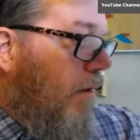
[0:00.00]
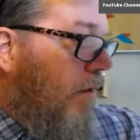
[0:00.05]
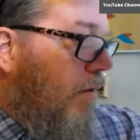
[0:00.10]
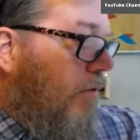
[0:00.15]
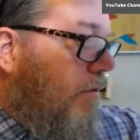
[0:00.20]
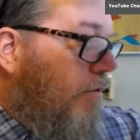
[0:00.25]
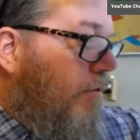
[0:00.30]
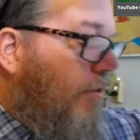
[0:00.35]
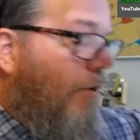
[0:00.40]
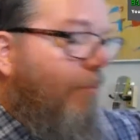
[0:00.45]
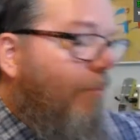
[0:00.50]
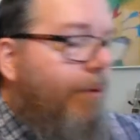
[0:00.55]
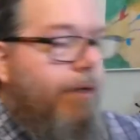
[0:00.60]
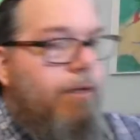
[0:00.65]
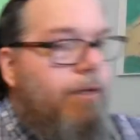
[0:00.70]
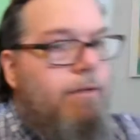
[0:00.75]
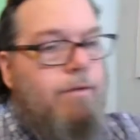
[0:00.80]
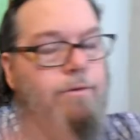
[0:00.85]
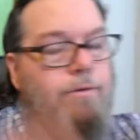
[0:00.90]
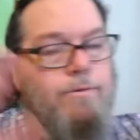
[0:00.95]
So
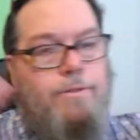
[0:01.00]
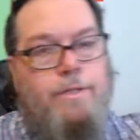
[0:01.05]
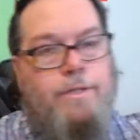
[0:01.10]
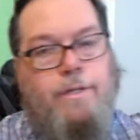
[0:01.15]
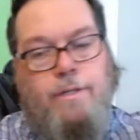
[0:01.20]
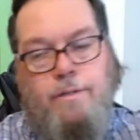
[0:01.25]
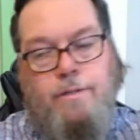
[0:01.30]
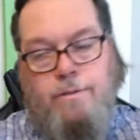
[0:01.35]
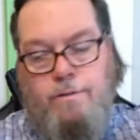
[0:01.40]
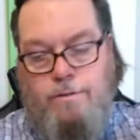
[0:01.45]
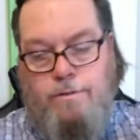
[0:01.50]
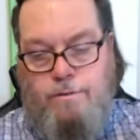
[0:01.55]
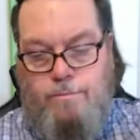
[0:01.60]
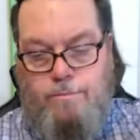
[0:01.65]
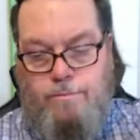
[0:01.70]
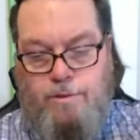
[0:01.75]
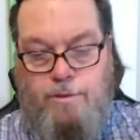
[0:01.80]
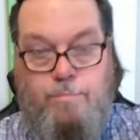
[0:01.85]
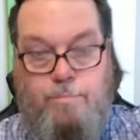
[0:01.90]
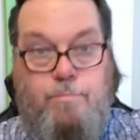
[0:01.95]
many loose ends
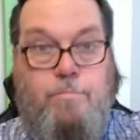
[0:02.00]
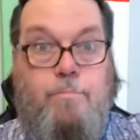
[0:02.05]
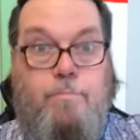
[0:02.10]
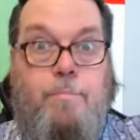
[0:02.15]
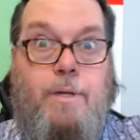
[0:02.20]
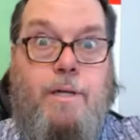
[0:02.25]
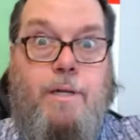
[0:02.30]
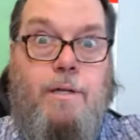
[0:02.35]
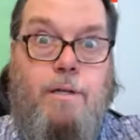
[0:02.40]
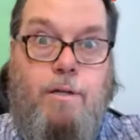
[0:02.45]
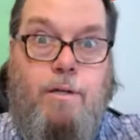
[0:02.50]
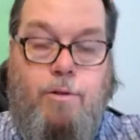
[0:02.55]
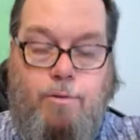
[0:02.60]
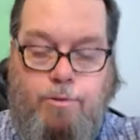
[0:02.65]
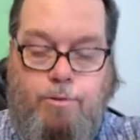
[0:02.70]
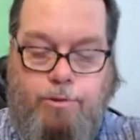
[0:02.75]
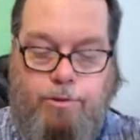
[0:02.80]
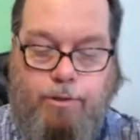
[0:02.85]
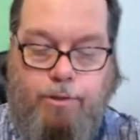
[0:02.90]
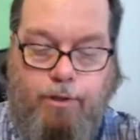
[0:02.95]
just being
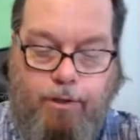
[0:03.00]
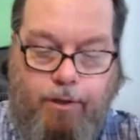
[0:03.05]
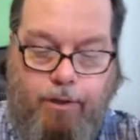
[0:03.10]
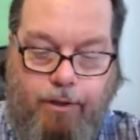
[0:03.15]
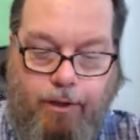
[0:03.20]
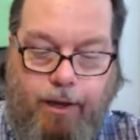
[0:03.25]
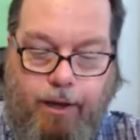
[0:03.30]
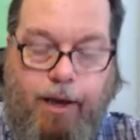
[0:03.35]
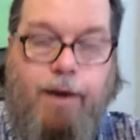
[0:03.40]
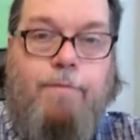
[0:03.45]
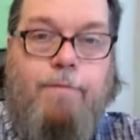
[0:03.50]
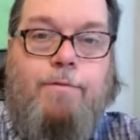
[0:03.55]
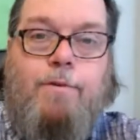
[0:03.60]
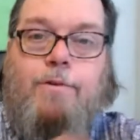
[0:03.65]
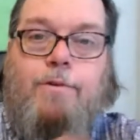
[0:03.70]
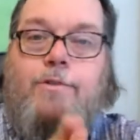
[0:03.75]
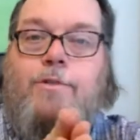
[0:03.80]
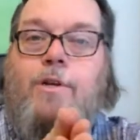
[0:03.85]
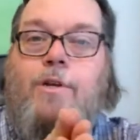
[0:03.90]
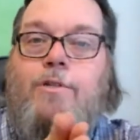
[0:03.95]
loose. After
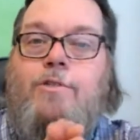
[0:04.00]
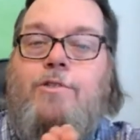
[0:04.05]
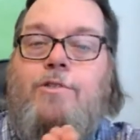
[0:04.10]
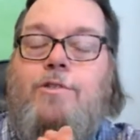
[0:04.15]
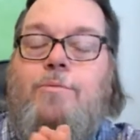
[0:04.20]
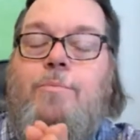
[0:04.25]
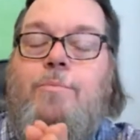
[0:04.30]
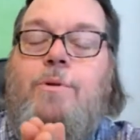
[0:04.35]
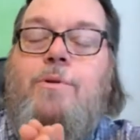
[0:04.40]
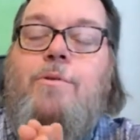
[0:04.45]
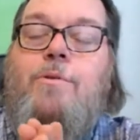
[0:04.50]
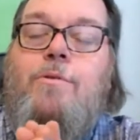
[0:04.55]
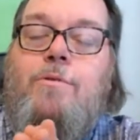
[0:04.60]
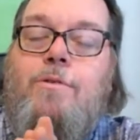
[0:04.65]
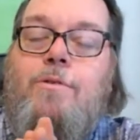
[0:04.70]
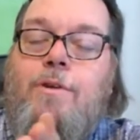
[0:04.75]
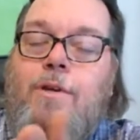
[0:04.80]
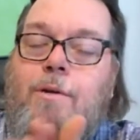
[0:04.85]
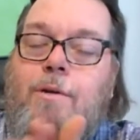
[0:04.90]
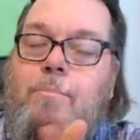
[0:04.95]
such
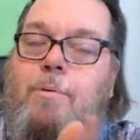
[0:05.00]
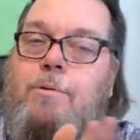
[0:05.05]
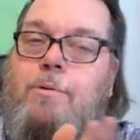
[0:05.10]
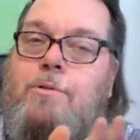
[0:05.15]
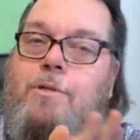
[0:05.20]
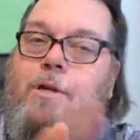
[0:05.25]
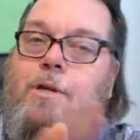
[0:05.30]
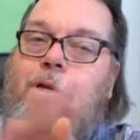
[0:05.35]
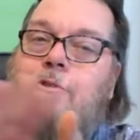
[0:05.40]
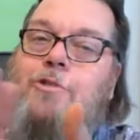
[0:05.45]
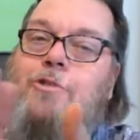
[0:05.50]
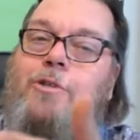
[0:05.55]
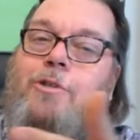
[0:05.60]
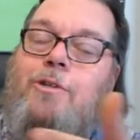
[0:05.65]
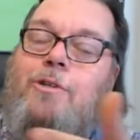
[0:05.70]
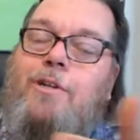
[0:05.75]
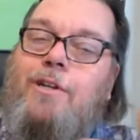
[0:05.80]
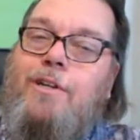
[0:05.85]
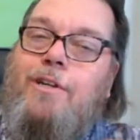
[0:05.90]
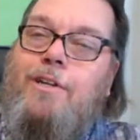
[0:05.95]
smooth
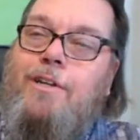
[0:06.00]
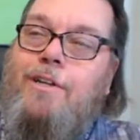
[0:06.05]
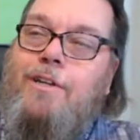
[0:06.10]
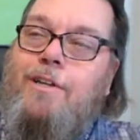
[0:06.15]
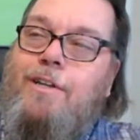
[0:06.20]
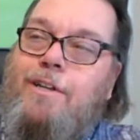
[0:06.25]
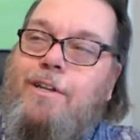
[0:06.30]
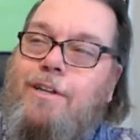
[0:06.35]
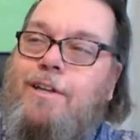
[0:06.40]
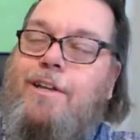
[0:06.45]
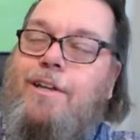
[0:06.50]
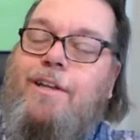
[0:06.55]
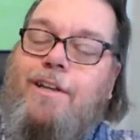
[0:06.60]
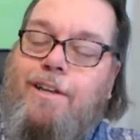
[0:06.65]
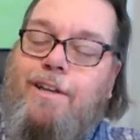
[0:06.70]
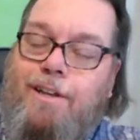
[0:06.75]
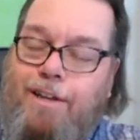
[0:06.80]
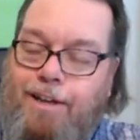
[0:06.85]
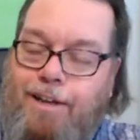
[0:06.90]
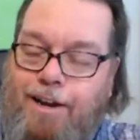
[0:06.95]
precision,
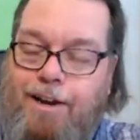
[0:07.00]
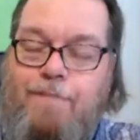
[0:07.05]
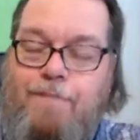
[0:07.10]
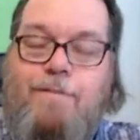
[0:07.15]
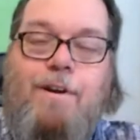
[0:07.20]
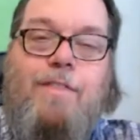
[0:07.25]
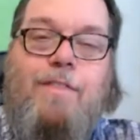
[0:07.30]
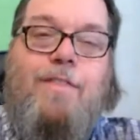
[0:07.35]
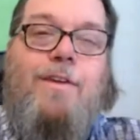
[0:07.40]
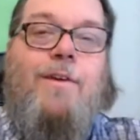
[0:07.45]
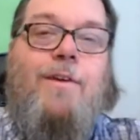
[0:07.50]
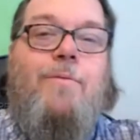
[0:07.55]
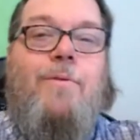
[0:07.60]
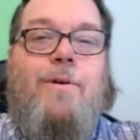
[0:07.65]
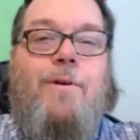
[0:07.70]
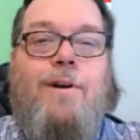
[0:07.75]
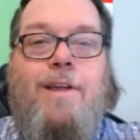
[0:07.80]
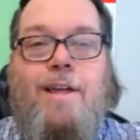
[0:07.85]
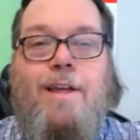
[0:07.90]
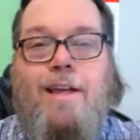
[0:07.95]
everything
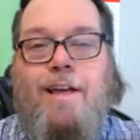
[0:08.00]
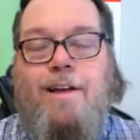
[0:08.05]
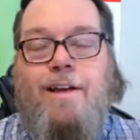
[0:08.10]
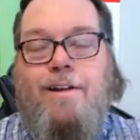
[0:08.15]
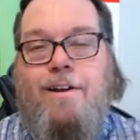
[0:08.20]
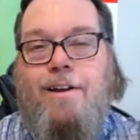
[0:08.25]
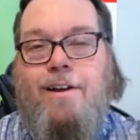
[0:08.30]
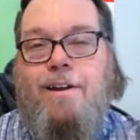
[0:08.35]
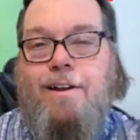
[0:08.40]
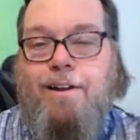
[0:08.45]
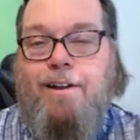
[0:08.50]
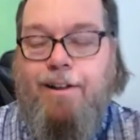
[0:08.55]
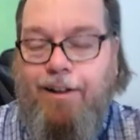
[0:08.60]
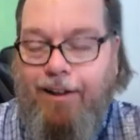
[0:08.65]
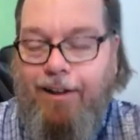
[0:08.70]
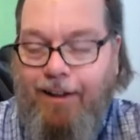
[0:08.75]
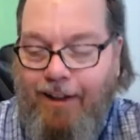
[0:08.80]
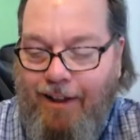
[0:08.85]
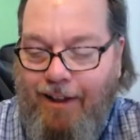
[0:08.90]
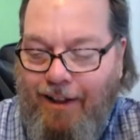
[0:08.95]
working out uh,
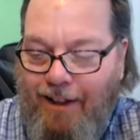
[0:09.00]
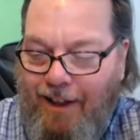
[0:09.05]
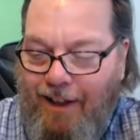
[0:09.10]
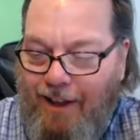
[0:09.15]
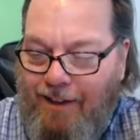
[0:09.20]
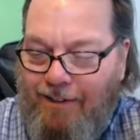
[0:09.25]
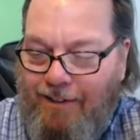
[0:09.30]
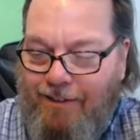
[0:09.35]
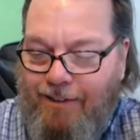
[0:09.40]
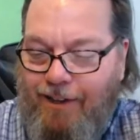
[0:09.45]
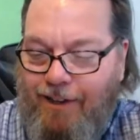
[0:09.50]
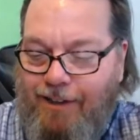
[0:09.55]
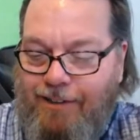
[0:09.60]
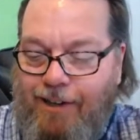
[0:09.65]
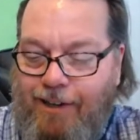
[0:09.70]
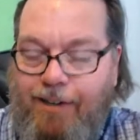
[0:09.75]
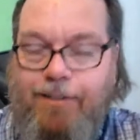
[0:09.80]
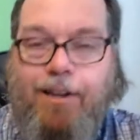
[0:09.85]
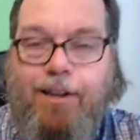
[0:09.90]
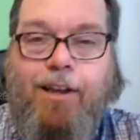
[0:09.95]
as as
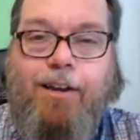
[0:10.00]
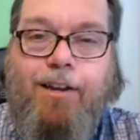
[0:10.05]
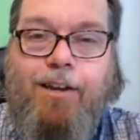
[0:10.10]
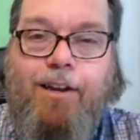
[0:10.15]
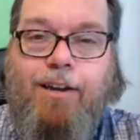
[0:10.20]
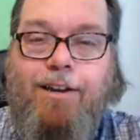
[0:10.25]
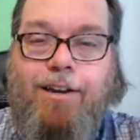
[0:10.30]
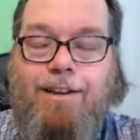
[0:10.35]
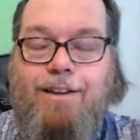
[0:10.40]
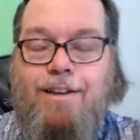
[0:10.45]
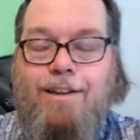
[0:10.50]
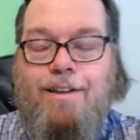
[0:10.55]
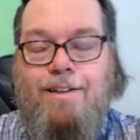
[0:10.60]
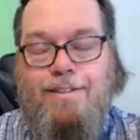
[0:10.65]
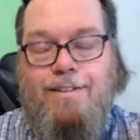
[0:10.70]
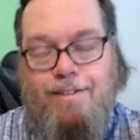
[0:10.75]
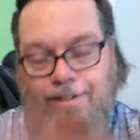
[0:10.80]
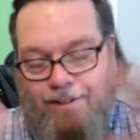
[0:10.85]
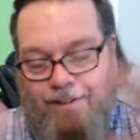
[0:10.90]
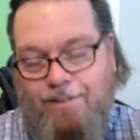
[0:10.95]
I intended, and
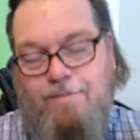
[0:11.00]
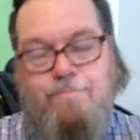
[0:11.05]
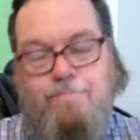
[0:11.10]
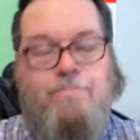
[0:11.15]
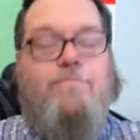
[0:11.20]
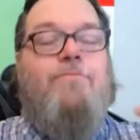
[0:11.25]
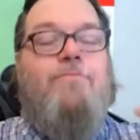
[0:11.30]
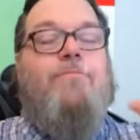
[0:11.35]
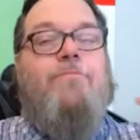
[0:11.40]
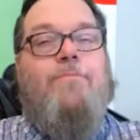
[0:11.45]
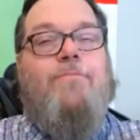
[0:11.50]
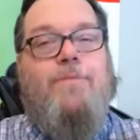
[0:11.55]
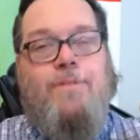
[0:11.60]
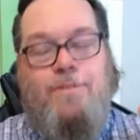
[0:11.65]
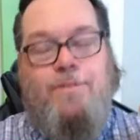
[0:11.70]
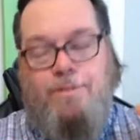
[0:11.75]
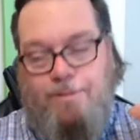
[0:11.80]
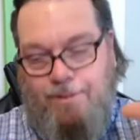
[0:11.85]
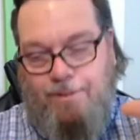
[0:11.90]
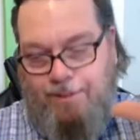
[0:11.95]
then
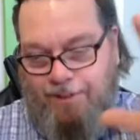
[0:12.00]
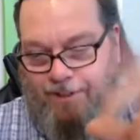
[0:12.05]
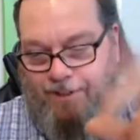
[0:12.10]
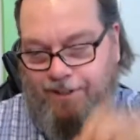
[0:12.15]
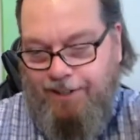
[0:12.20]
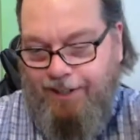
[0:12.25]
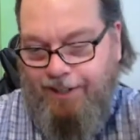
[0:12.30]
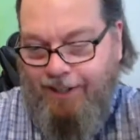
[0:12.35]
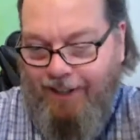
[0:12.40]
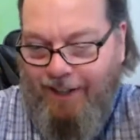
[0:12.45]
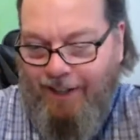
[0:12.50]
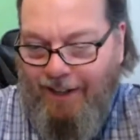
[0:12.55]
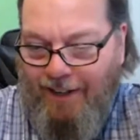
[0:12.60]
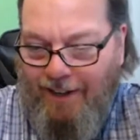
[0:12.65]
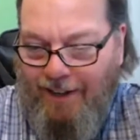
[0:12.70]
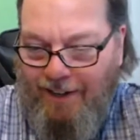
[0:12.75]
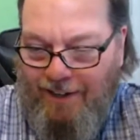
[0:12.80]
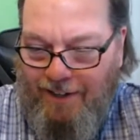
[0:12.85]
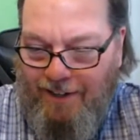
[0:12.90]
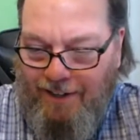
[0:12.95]
just
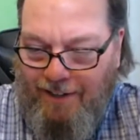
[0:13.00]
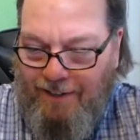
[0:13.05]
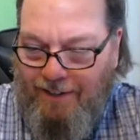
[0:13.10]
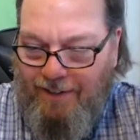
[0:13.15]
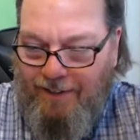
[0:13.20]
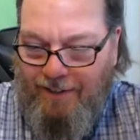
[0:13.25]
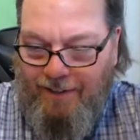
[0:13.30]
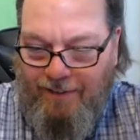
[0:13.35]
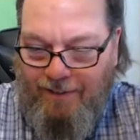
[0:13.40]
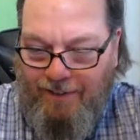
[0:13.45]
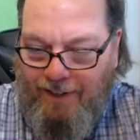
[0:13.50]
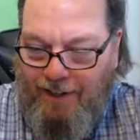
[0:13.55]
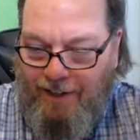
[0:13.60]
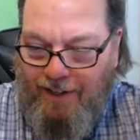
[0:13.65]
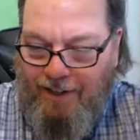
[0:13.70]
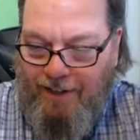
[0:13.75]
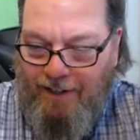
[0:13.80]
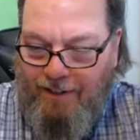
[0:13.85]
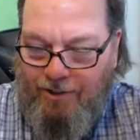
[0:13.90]
uh, yeah, a